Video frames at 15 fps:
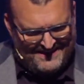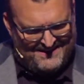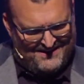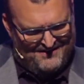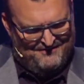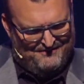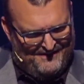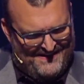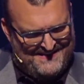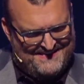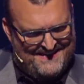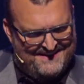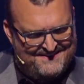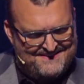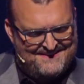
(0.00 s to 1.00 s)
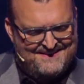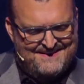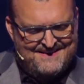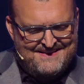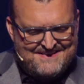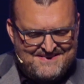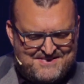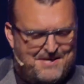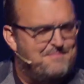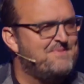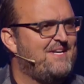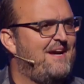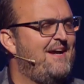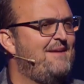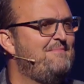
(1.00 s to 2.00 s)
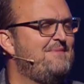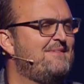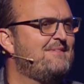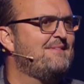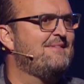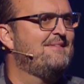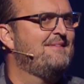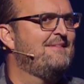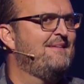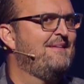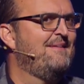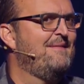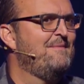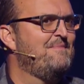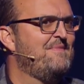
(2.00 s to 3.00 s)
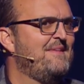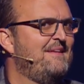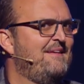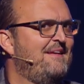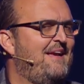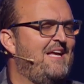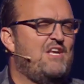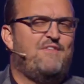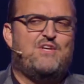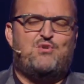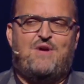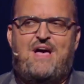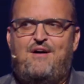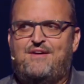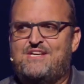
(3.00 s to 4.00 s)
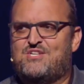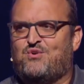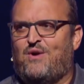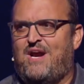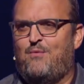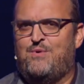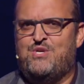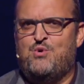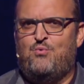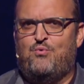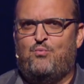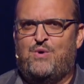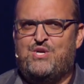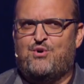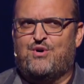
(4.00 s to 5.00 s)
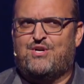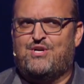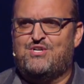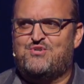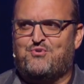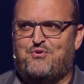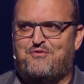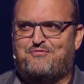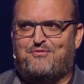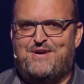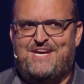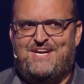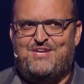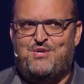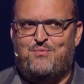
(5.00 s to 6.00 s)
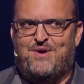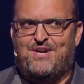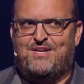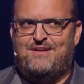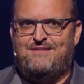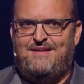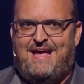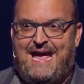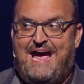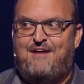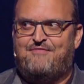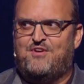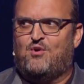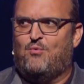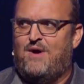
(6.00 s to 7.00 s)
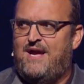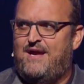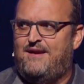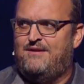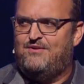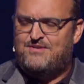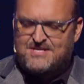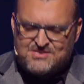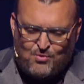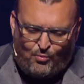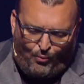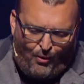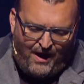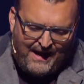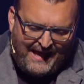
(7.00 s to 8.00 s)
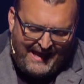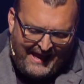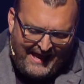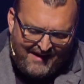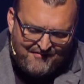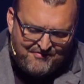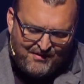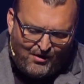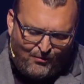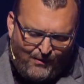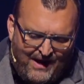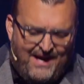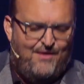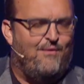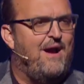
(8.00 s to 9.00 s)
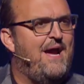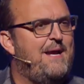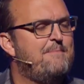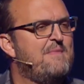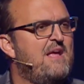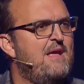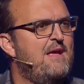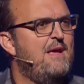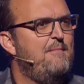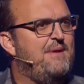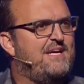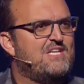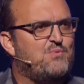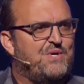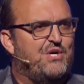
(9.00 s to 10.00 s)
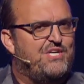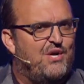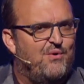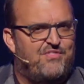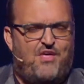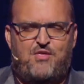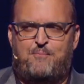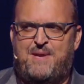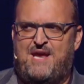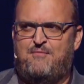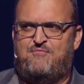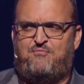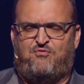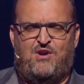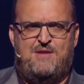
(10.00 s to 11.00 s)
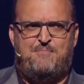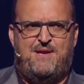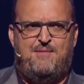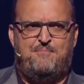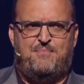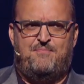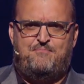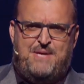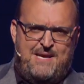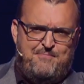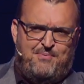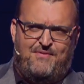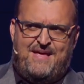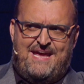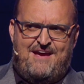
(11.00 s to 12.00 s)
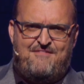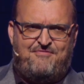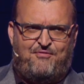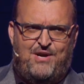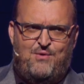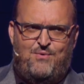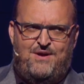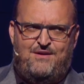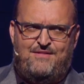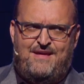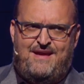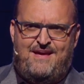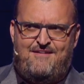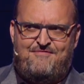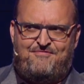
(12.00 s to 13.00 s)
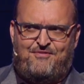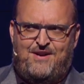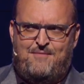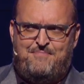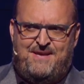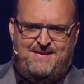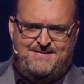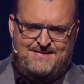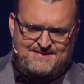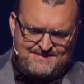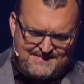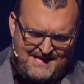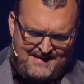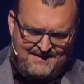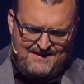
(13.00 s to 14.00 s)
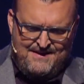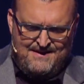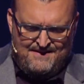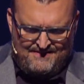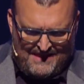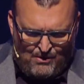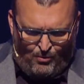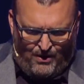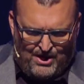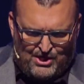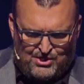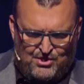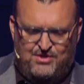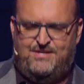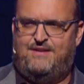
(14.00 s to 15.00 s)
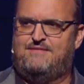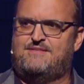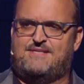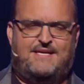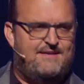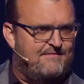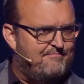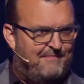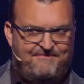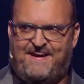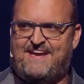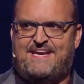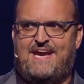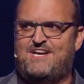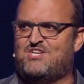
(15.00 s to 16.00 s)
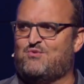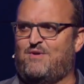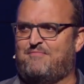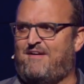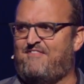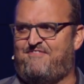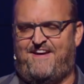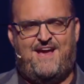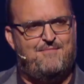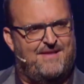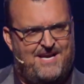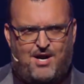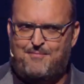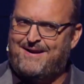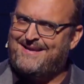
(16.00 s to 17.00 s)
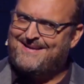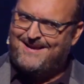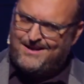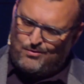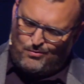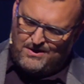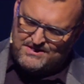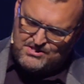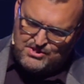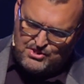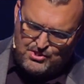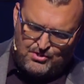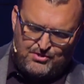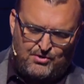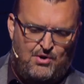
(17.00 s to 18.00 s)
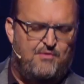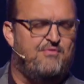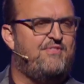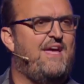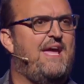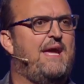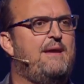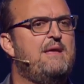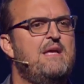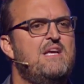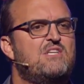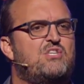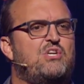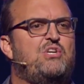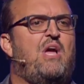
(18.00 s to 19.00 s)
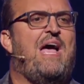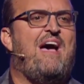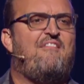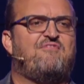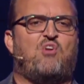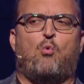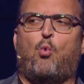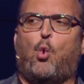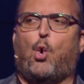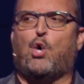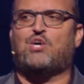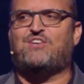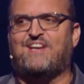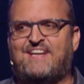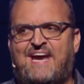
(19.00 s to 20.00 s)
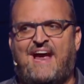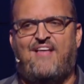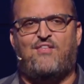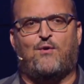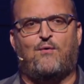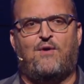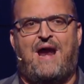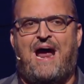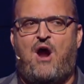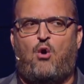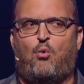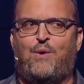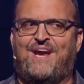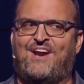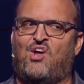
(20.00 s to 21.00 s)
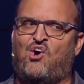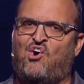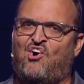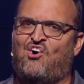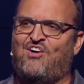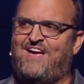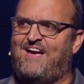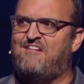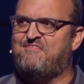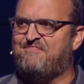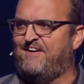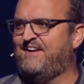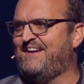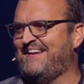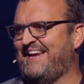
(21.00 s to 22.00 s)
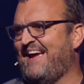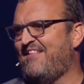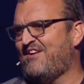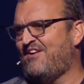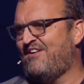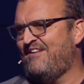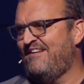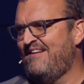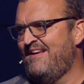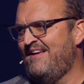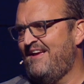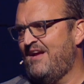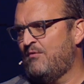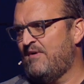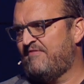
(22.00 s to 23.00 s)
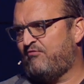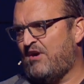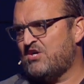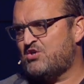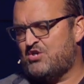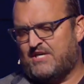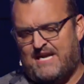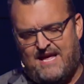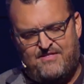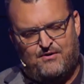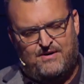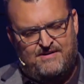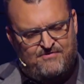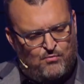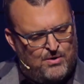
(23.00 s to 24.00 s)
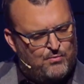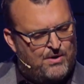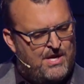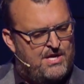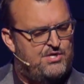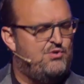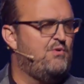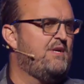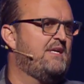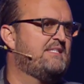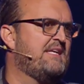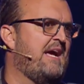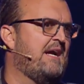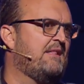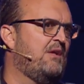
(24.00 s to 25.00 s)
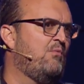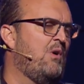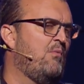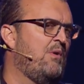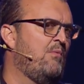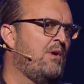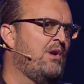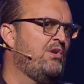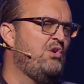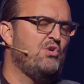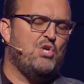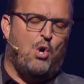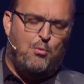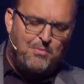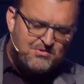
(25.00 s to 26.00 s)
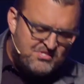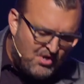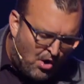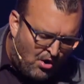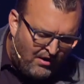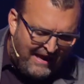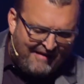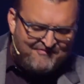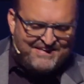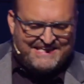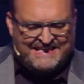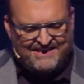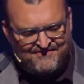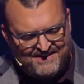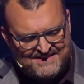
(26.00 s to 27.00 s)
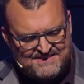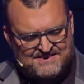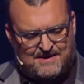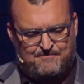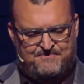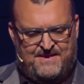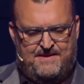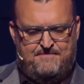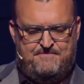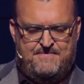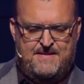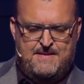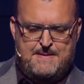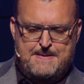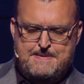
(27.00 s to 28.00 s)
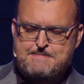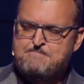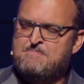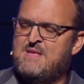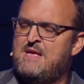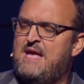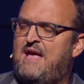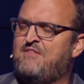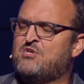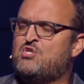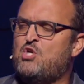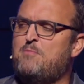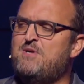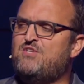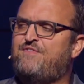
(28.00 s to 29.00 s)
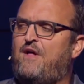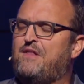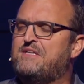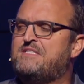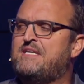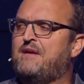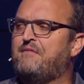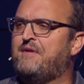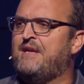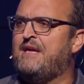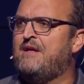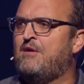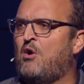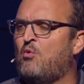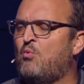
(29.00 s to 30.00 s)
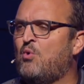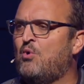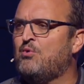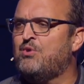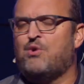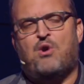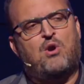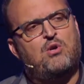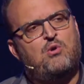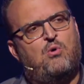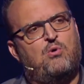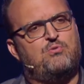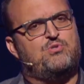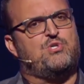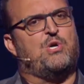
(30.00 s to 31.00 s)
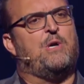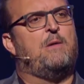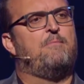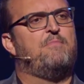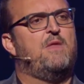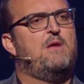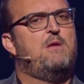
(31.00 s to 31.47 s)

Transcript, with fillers: inconvenient sometimes. Individuality is great when, you, when you're a control freak and you want to have your way. Who doesn't want to have their way, right? Because when you're dealing with other pe- free pe- people, they have free will, they have free opinions. They, they want to do, you know, it's like vacation with my family. Everybody kind of wants to do their own thing. So you have to work together. How are we going to all have fun together and refresh together, even when we're not doing exactly what we want to do? You almost all have to give in something. And there's so much volatility in our world and in our culture